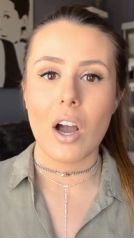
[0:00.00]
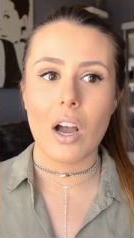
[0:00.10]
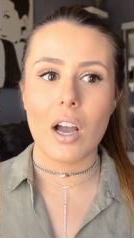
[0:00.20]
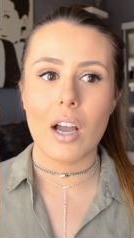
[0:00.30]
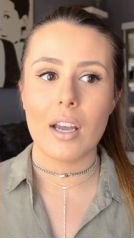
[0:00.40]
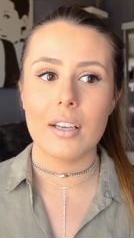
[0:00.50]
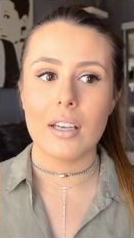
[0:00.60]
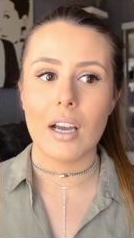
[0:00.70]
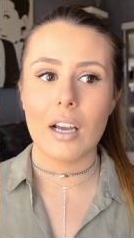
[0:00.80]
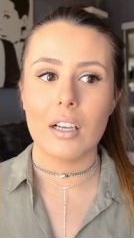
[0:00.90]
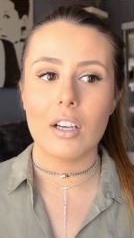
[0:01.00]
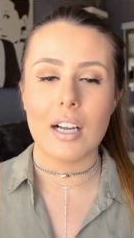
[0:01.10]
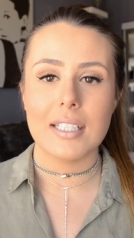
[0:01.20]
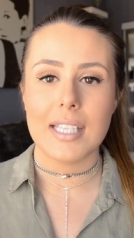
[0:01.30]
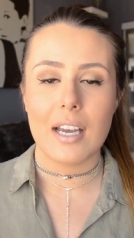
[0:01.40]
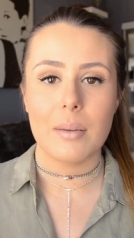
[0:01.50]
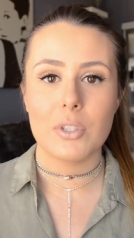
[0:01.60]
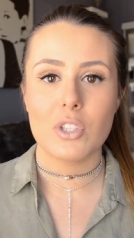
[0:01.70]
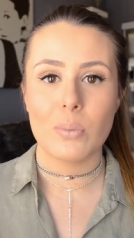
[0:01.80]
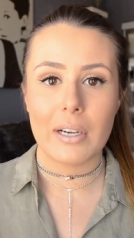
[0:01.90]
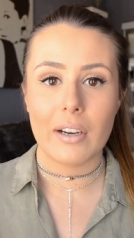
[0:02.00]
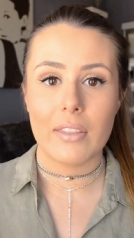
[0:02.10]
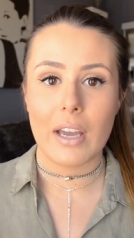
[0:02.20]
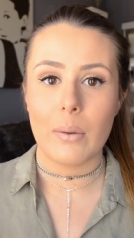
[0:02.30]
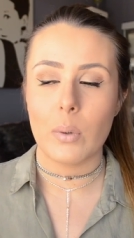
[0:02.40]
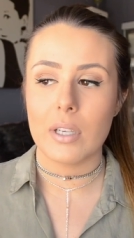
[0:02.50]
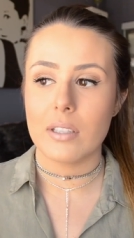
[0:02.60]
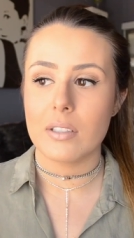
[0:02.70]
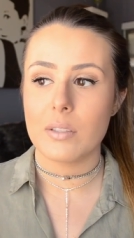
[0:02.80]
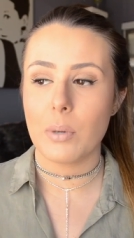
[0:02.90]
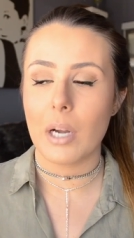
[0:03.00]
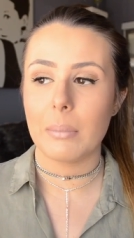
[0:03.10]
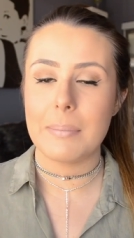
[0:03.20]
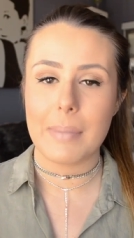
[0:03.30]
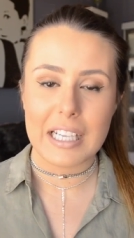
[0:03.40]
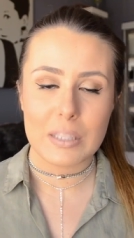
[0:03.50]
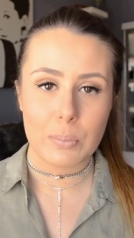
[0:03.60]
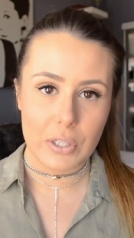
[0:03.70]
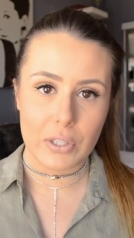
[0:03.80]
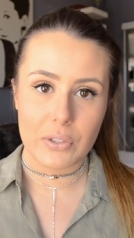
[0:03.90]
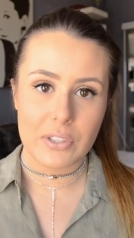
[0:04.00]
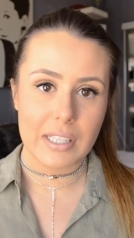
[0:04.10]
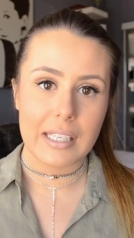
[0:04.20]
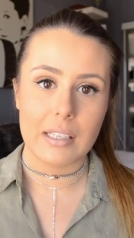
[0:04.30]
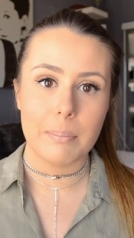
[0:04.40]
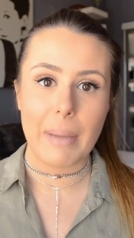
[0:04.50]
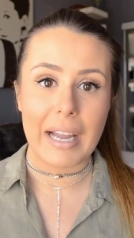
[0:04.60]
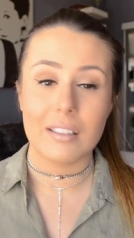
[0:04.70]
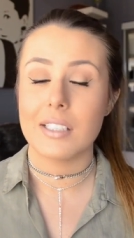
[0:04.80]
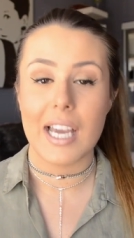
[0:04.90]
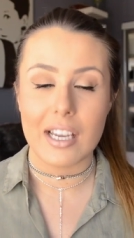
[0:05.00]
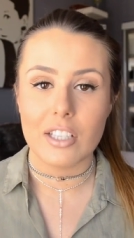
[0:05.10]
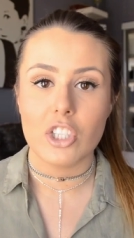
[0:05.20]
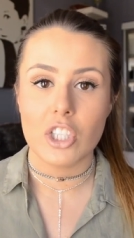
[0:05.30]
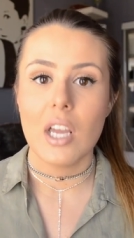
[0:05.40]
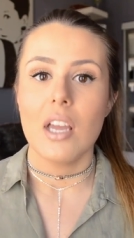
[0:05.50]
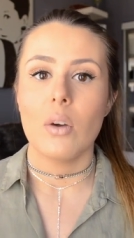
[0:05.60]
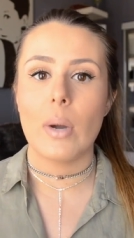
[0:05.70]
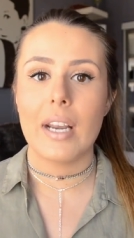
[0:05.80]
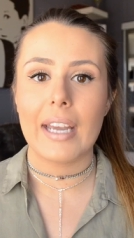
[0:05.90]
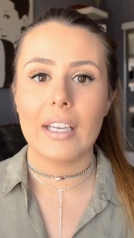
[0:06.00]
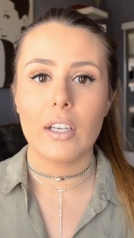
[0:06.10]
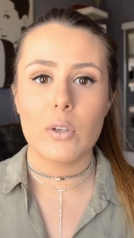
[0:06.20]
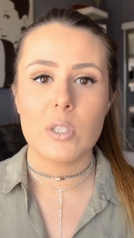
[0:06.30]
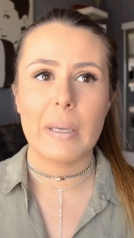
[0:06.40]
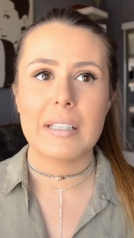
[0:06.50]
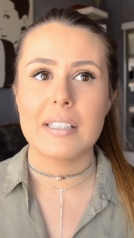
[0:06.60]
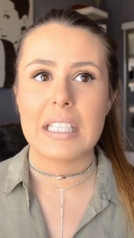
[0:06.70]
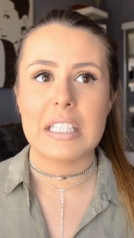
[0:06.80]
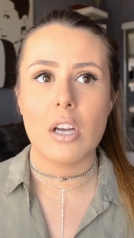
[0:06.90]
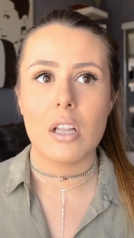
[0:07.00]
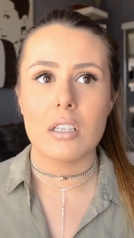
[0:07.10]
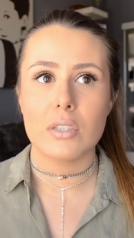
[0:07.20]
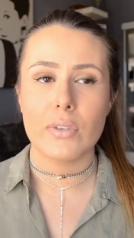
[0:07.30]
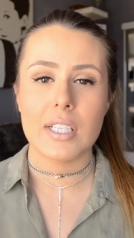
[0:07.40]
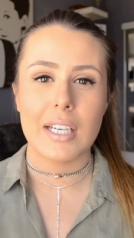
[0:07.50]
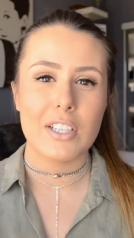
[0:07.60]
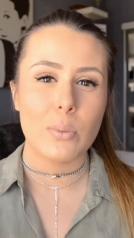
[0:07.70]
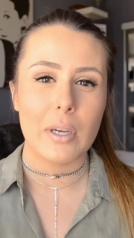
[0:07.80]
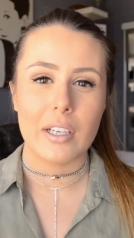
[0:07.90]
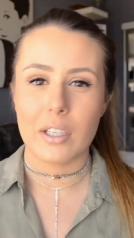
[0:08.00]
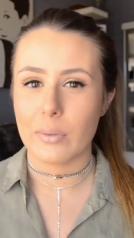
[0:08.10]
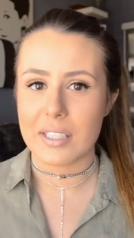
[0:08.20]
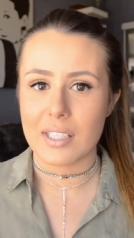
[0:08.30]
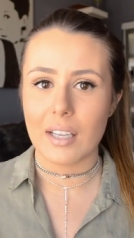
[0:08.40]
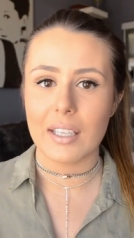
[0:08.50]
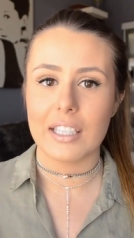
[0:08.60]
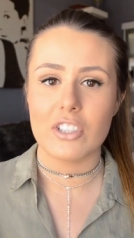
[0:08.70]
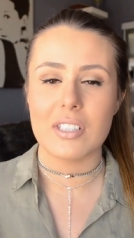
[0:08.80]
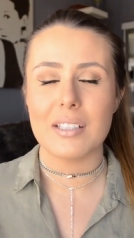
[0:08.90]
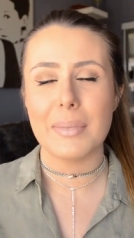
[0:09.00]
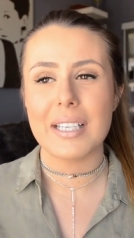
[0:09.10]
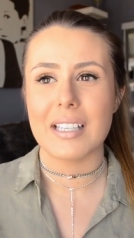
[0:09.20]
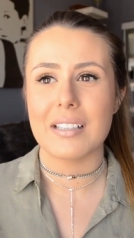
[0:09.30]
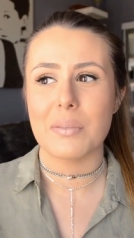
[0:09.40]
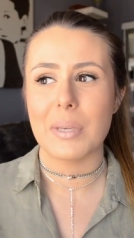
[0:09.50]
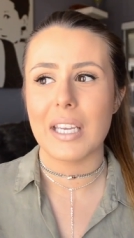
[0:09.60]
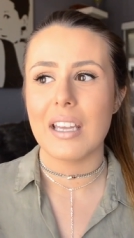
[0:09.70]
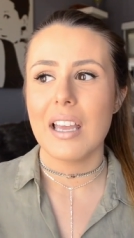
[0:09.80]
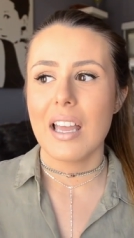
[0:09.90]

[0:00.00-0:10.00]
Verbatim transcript: on a goddamn sweater that was probably mass produced in Bangladesh when I could go spend $60 for a nice sweater at Aritzia. Like it just doesn't make sense to me